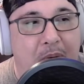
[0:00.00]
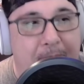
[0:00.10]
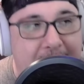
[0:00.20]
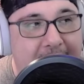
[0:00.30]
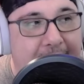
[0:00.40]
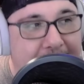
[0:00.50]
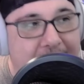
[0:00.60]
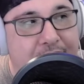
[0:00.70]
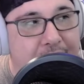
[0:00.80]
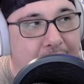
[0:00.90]
were
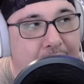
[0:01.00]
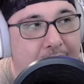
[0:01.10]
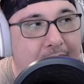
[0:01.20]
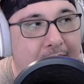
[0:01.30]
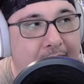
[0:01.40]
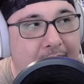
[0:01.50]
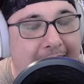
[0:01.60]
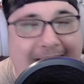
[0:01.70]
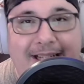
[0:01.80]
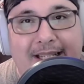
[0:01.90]
beneficial
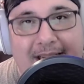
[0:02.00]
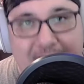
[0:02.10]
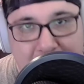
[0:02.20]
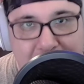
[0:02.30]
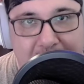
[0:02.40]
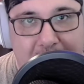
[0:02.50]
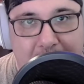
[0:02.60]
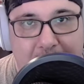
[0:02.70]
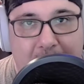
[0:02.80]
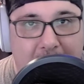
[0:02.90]
8 to 10 years
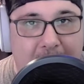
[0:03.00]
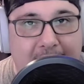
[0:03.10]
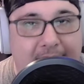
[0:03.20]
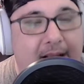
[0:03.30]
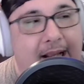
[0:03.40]
ago, all right?